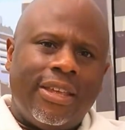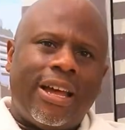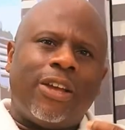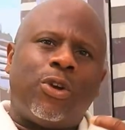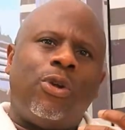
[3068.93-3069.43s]

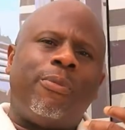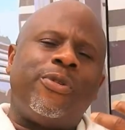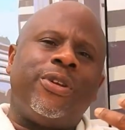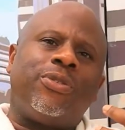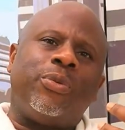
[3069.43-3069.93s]
I
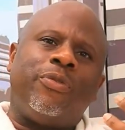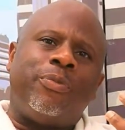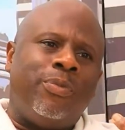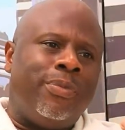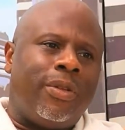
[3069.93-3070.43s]
collaborate
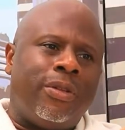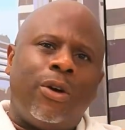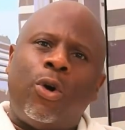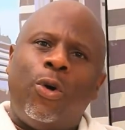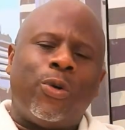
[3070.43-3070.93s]
with
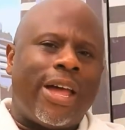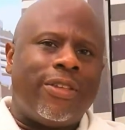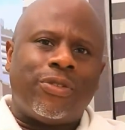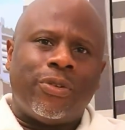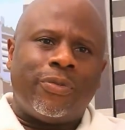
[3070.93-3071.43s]
all
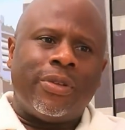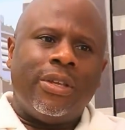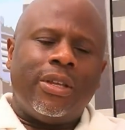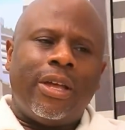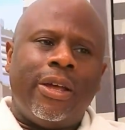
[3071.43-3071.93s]
kinds of
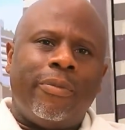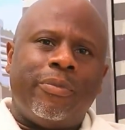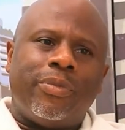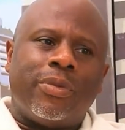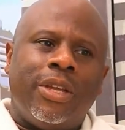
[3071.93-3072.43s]

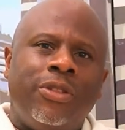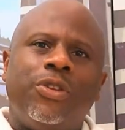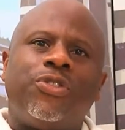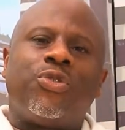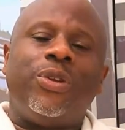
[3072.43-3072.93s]

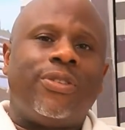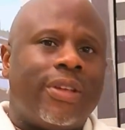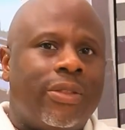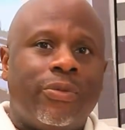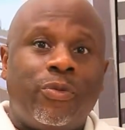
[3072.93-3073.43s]
industries
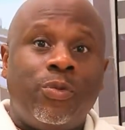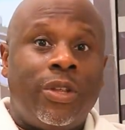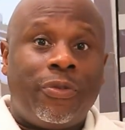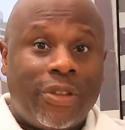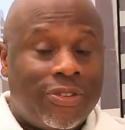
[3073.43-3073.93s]
and
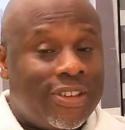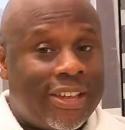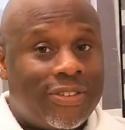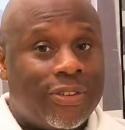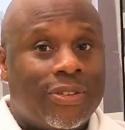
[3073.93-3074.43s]
different
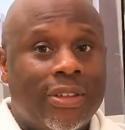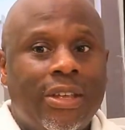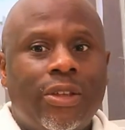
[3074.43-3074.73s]
sectors.